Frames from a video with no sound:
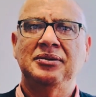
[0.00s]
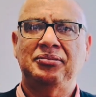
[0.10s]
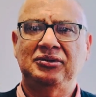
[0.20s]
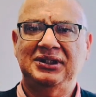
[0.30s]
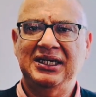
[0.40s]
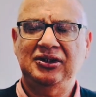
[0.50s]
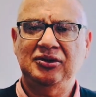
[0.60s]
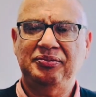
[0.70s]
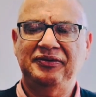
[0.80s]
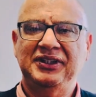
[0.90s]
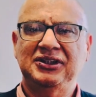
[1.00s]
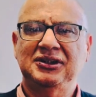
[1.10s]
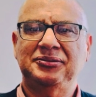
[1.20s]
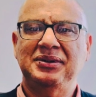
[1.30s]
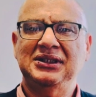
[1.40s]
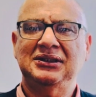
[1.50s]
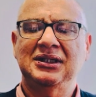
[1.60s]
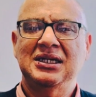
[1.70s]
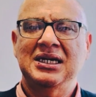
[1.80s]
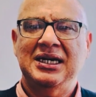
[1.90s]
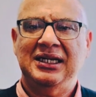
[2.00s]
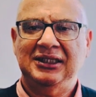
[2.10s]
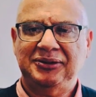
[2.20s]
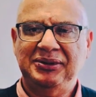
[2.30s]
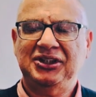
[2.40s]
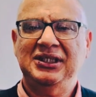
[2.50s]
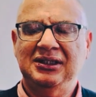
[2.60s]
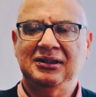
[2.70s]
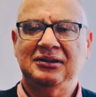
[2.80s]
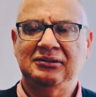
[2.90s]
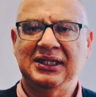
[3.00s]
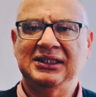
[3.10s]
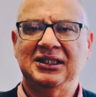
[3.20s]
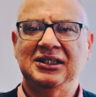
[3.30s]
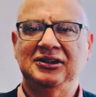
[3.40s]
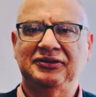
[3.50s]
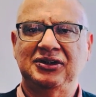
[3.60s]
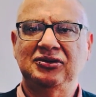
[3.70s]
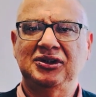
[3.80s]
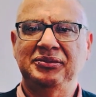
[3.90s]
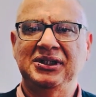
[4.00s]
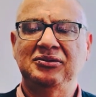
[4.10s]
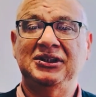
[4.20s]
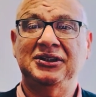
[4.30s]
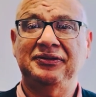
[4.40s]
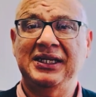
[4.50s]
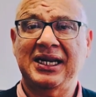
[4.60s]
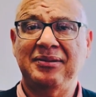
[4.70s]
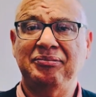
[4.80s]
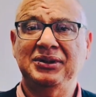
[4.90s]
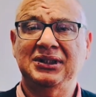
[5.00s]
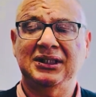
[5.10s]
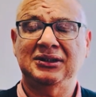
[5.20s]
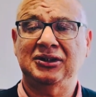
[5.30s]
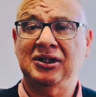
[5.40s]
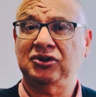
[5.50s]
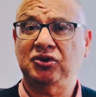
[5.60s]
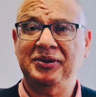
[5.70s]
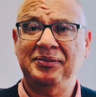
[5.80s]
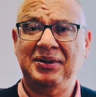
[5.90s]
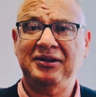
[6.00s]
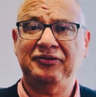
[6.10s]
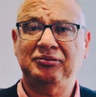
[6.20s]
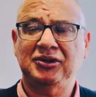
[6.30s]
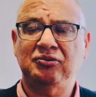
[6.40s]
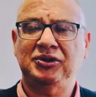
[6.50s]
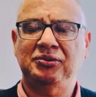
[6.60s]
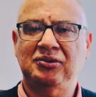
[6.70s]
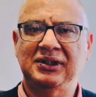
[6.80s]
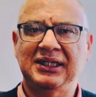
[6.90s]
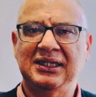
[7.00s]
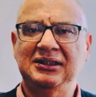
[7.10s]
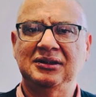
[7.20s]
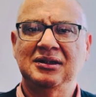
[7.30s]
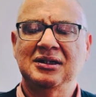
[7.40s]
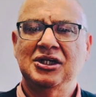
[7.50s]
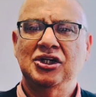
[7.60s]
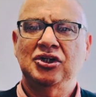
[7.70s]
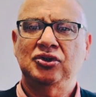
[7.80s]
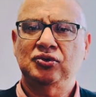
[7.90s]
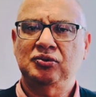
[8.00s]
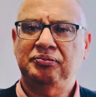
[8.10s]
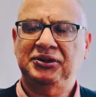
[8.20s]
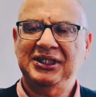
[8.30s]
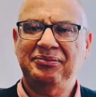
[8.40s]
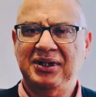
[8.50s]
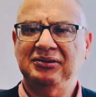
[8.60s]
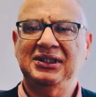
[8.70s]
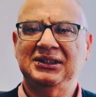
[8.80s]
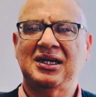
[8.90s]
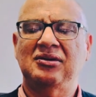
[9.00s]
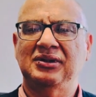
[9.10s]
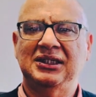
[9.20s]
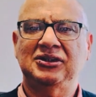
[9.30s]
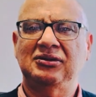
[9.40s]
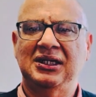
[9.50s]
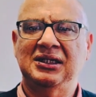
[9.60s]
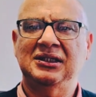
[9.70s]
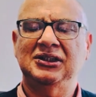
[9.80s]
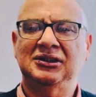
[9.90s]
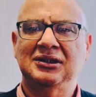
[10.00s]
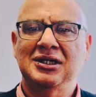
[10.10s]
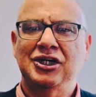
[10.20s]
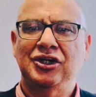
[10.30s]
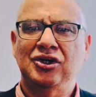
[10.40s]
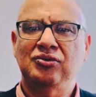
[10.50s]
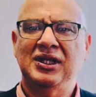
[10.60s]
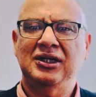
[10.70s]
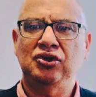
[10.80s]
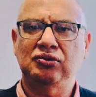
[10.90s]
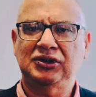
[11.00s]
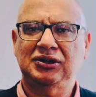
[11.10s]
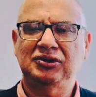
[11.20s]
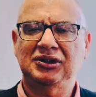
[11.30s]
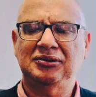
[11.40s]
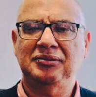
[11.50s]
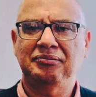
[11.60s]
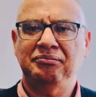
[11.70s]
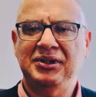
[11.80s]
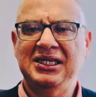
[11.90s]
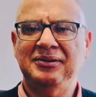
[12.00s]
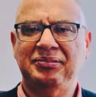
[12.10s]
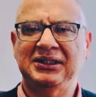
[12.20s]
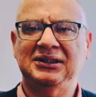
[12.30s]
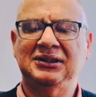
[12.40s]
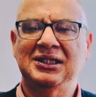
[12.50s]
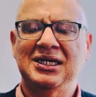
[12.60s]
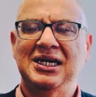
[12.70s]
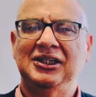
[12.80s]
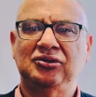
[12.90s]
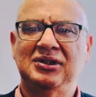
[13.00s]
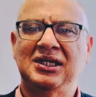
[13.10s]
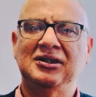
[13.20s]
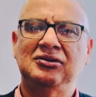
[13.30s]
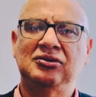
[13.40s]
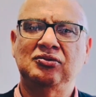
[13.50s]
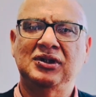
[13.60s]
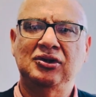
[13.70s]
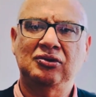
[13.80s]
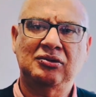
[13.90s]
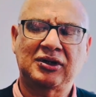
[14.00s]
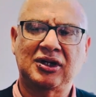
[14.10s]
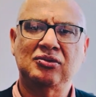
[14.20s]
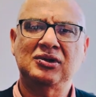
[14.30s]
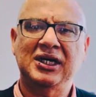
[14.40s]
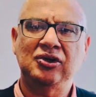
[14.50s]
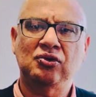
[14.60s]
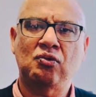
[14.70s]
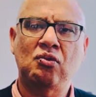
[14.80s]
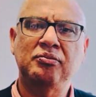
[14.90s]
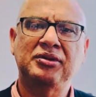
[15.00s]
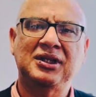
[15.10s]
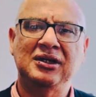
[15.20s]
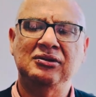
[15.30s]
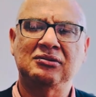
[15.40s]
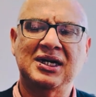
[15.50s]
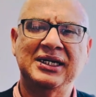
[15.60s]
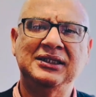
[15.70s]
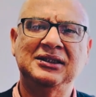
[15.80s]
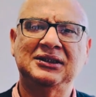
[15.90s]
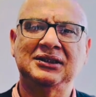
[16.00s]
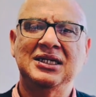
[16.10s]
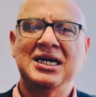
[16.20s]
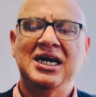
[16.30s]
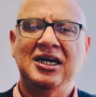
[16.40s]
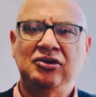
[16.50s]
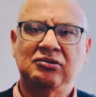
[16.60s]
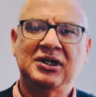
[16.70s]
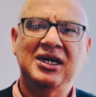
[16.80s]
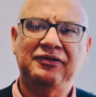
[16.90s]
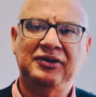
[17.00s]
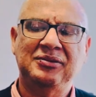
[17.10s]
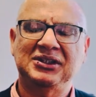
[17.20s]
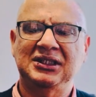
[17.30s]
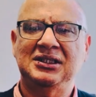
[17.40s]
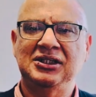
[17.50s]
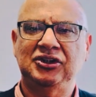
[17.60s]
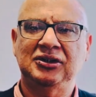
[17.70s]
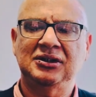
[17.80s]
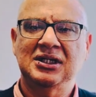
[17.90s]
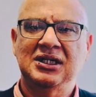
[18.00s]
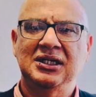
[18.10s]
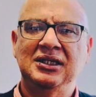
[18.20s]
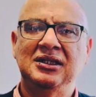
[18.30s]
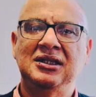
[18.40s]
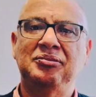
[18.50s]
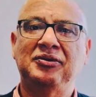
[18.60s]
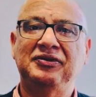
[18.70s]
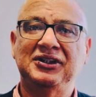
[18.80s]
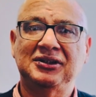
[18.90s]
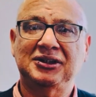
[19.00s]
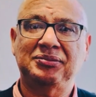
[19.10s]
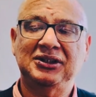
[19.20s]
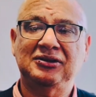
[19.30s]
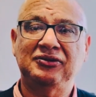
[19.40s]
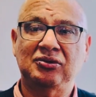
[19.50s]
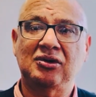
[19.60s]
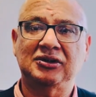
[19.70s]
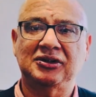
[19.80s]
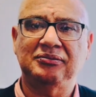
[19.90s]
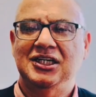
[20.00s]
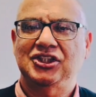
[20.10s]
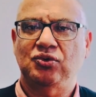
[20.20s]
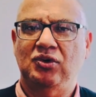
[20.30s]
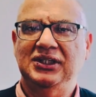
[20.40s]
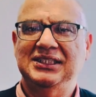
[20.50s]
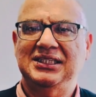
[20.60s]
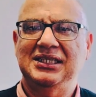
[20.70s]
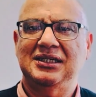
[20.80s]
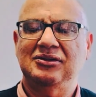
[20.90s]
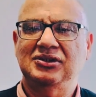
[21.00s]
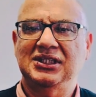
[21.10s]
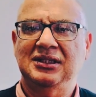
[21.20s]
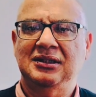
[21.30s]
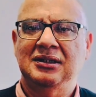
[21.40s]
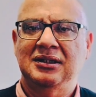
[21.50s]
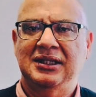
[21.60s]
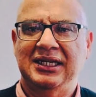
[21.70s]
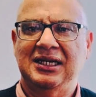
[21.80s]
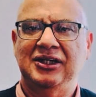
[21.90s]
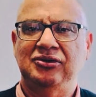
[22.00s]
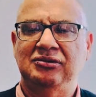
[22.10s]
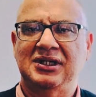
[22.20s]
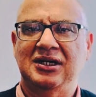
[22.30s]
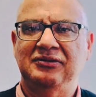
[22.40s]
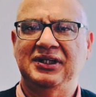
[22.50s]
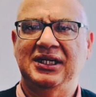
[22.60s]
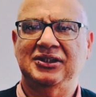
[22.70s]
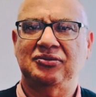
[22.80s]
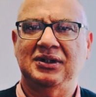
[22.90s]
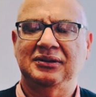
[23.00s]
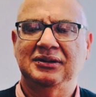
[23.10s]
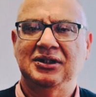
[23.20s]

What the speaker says: protect your professional space, and especially in today's age of social media, which is really rampant, and there are so many platforms on which we all engage, to set boundaries around that so that learners know that your social media presence has got nothing to do with your role and your warmth and your kindness and your care for them as a teacher in the professional space of your classroom. So what is it in closing that I'd like you to try over the next one?